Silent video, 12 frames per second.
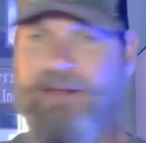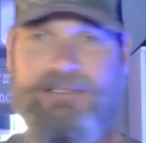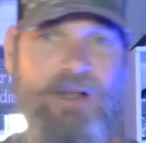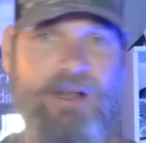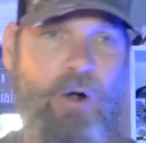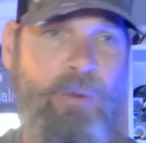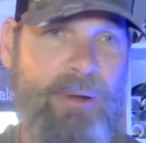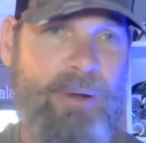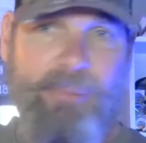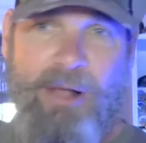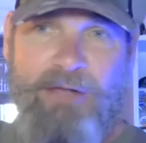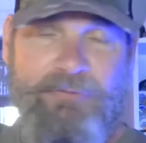There's an
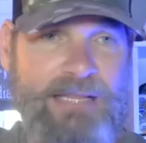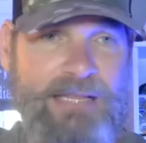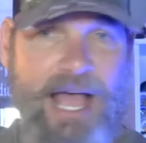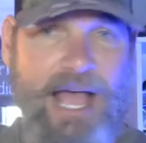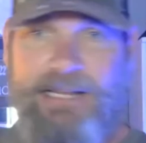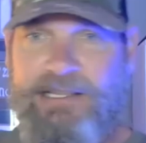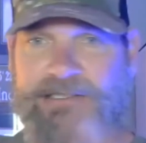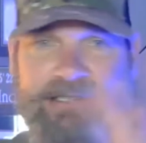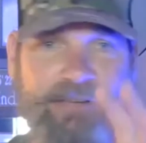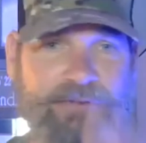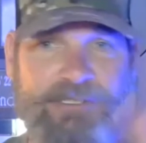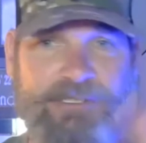open buffet line of these
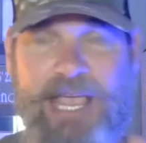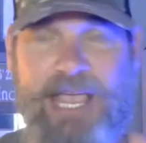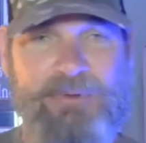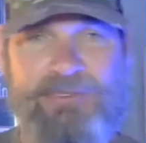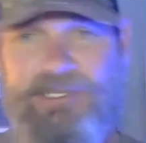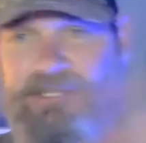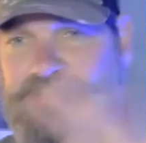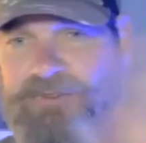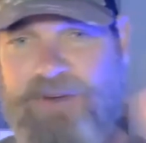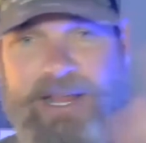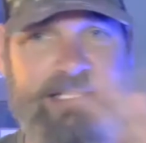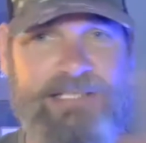different tables and
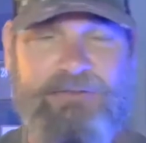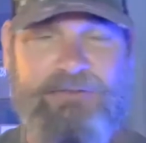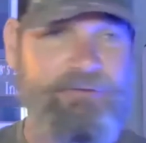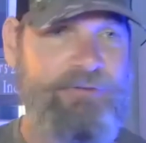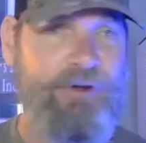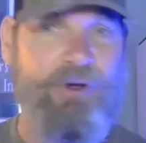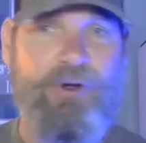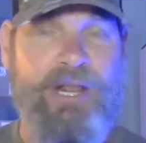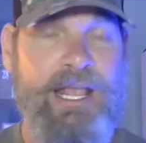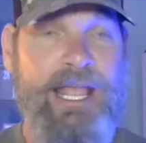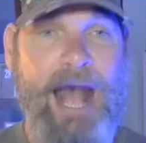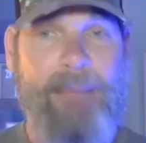drinks and
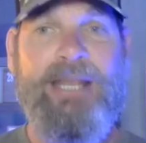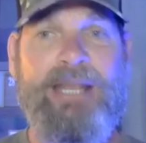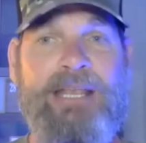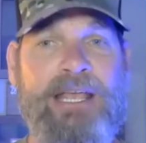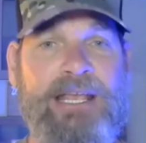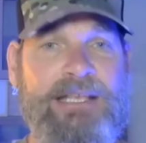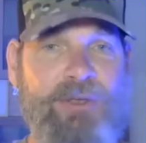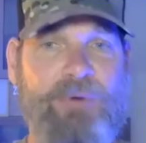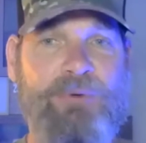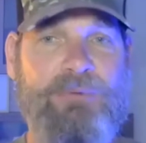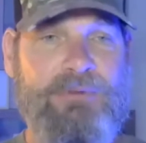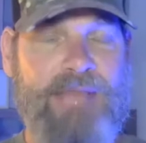food. I mean,
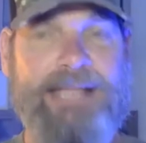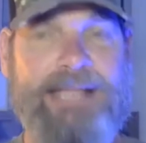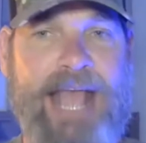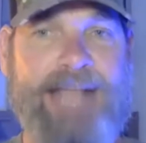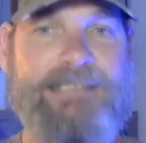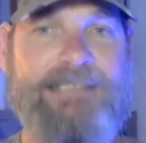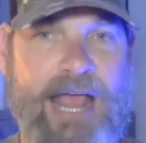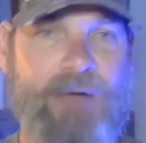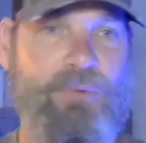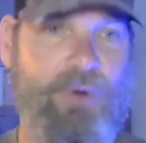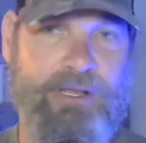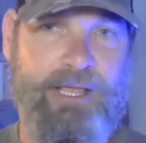so like that's
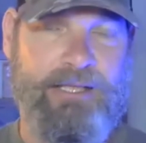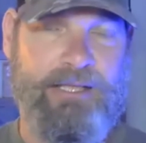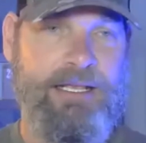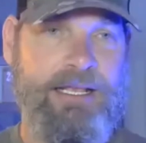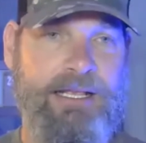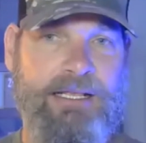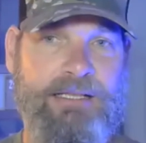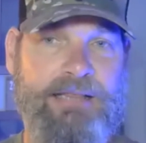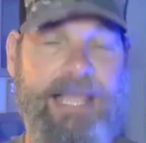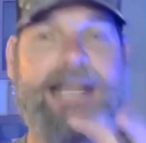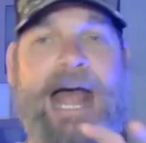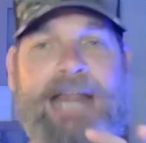networking.
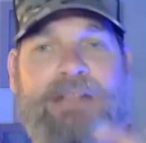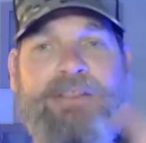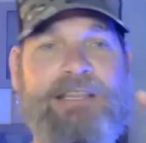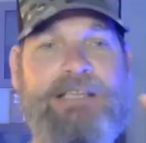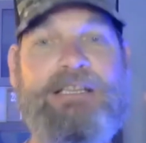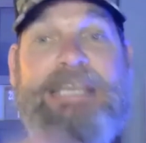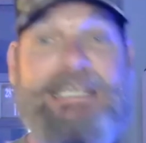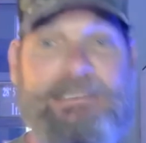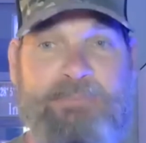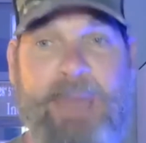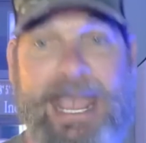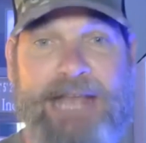Like not only the
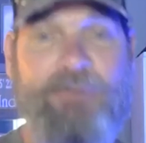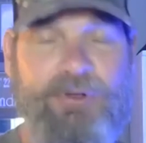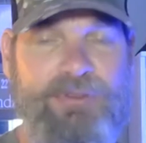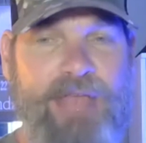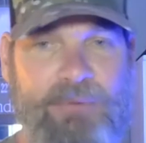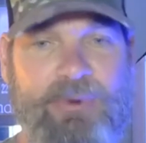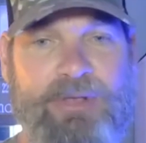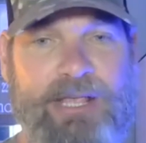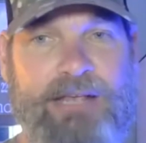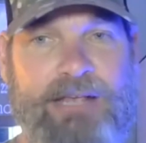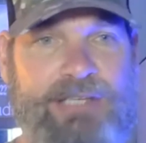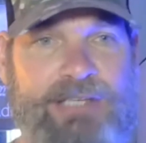least painful
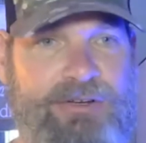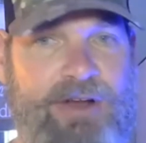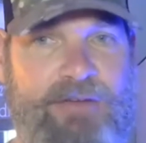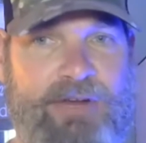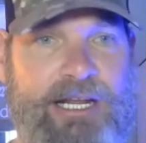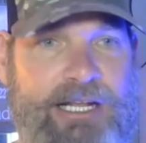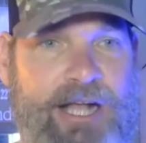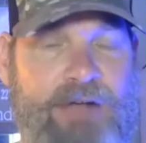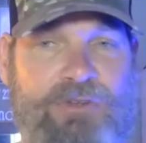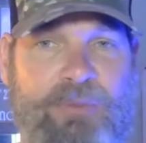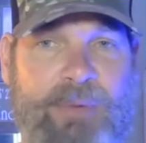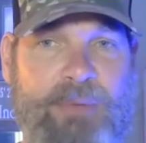networking events you're ever going to
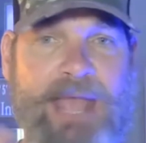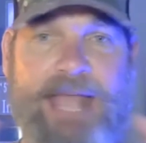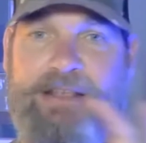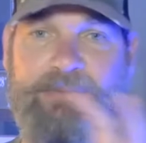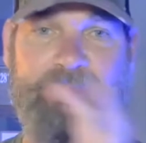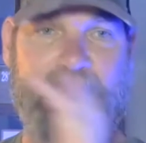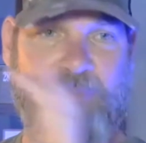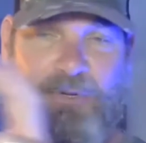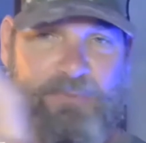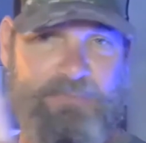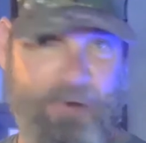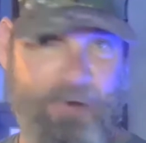go to, but man, they're
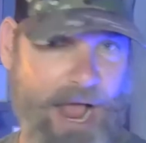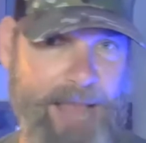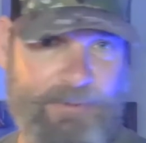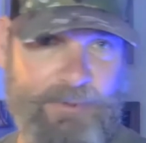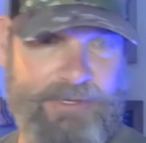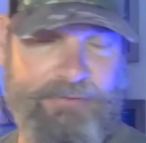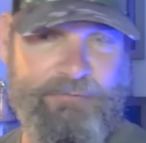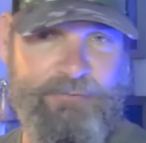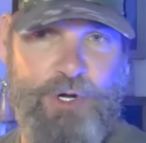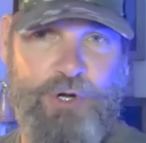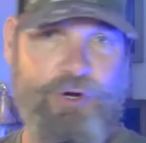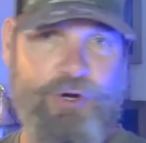primed with
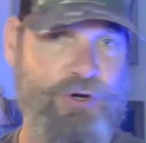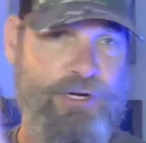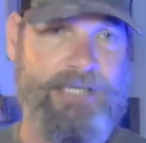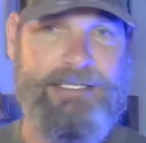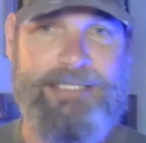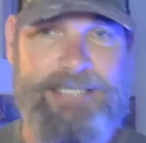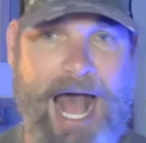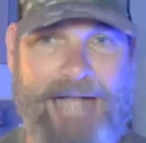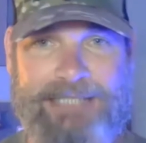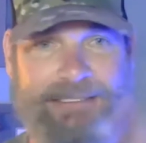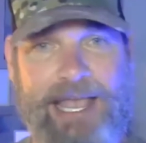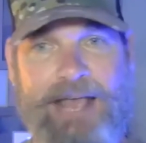food and
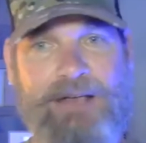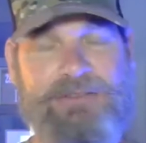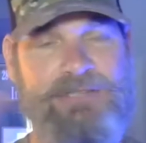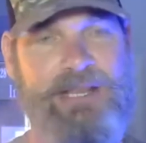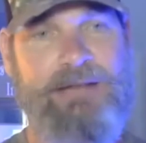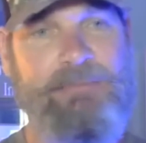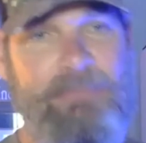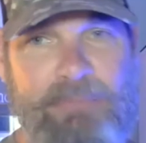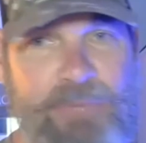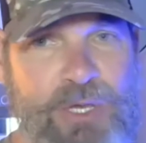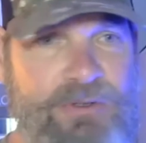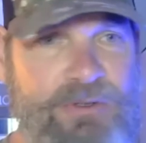cocktails and
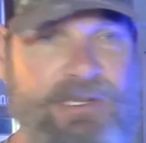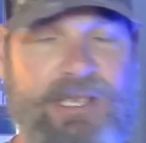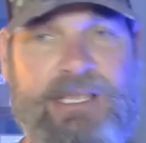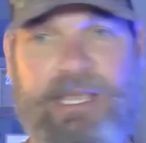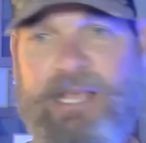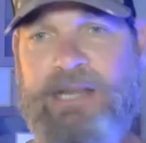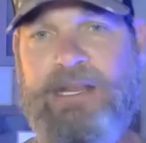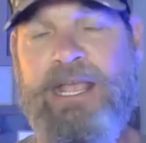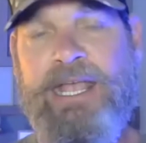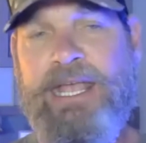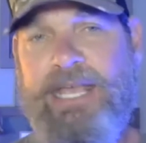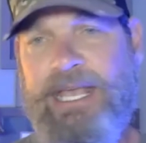music and
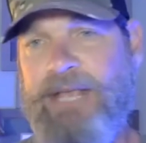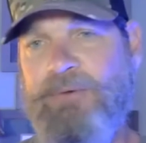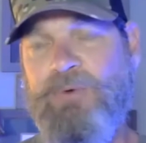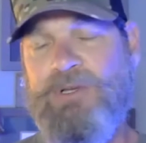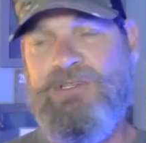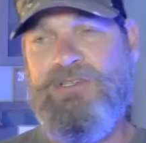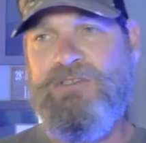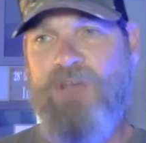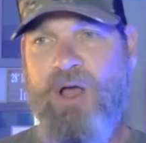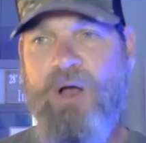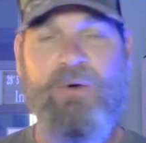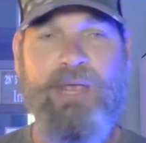it was
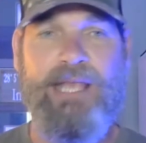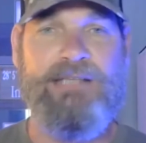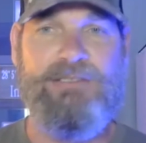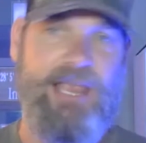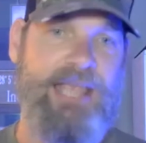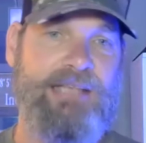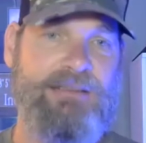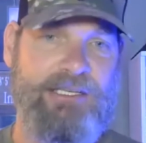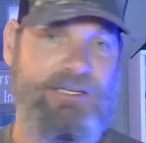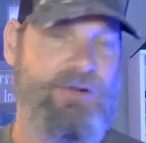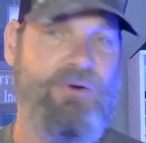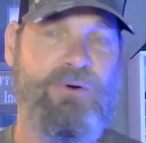so insanely
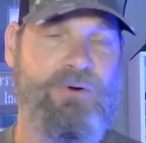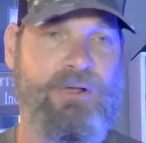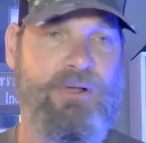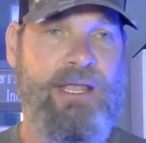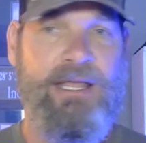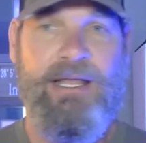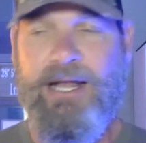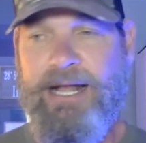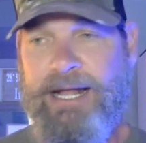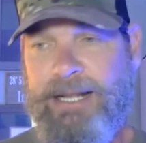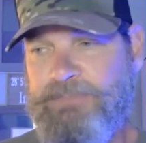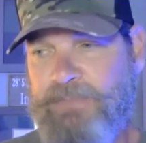cool
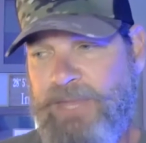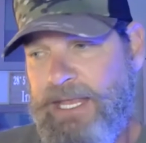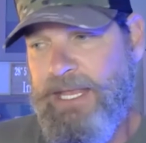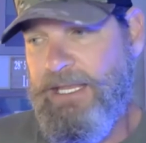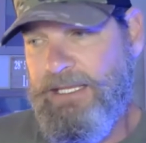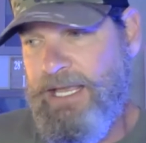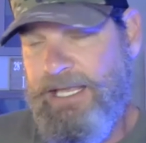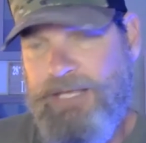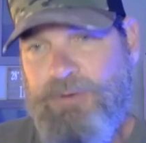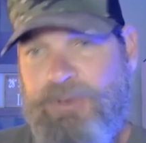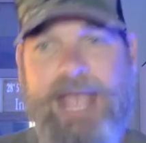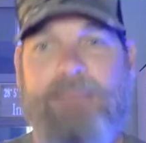um, it,
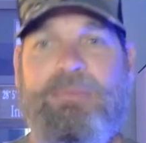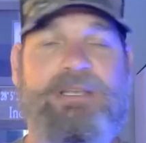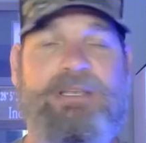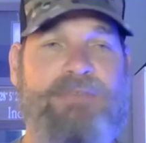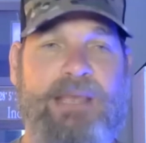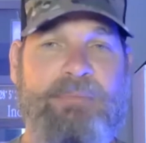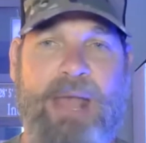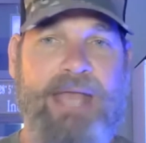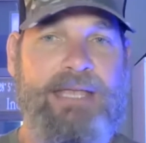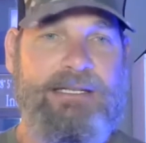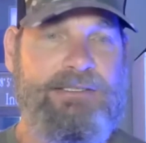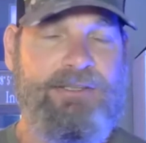you can't believe they pay
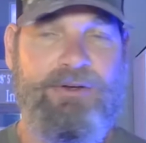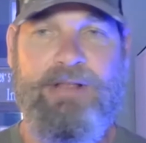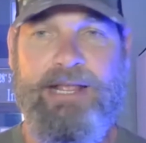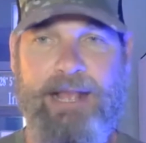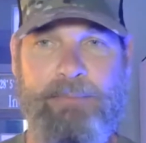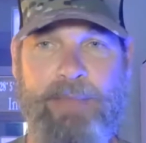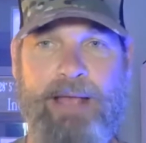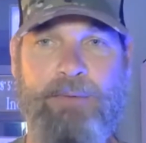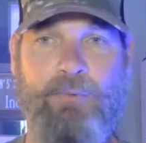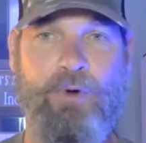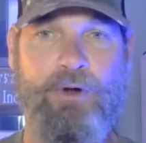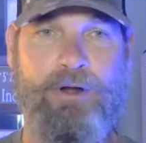you to do it. Like I'm
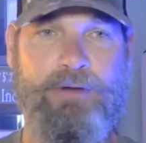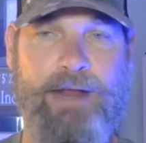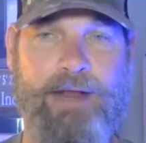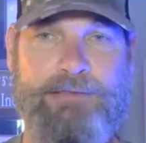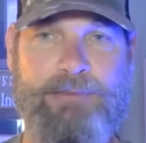at work, right?